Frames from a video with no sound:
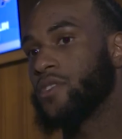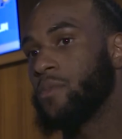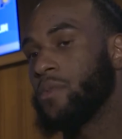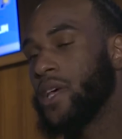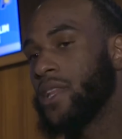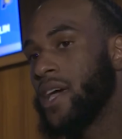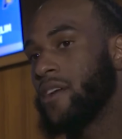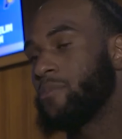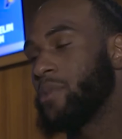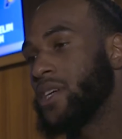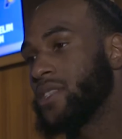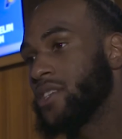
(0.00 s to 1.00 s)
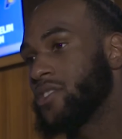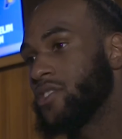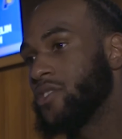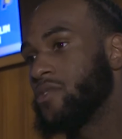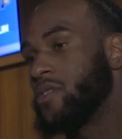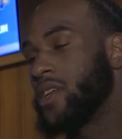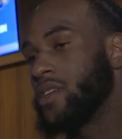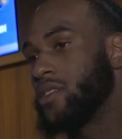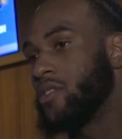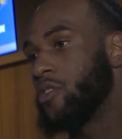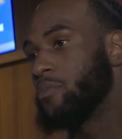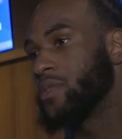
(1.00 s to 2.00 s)
someone that they have to pay attention to, and,
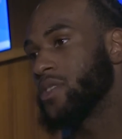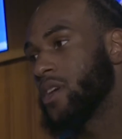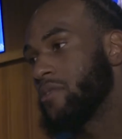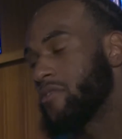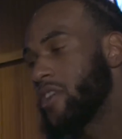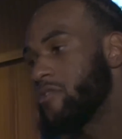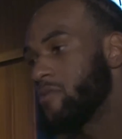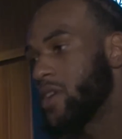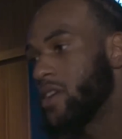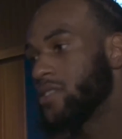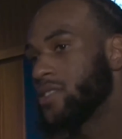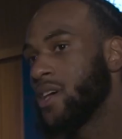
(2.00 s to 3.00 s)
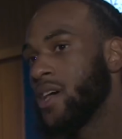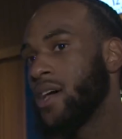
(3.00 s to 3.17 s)
you know, opens it up for everyone else.